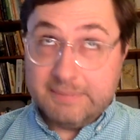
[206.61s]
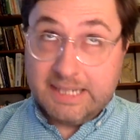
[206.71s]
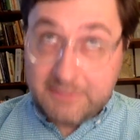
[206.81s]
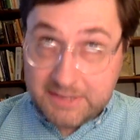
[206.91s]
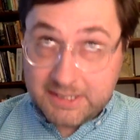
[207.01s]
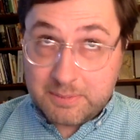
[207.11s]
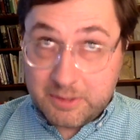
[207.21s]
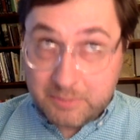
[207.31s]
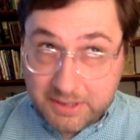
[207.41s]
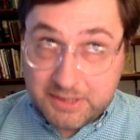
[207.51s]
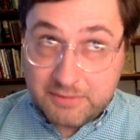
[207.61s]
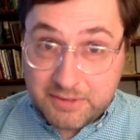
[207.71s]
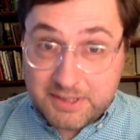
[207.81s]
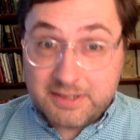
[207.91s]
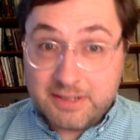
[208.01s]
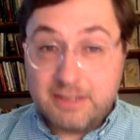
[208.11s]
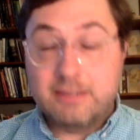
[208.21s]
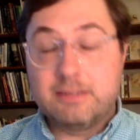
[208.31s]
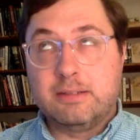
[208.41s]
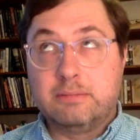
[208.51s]
have a textbook budget for such
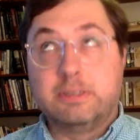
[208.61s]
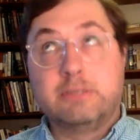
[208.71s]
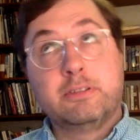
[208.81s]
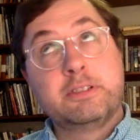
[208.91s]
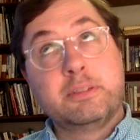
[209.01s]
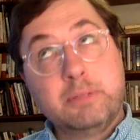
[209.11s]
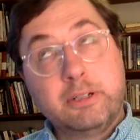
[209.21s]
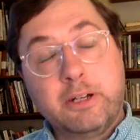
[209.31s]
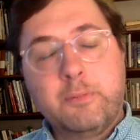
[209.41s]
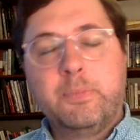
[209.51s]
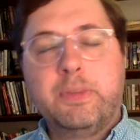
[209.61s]
things, like my first employer,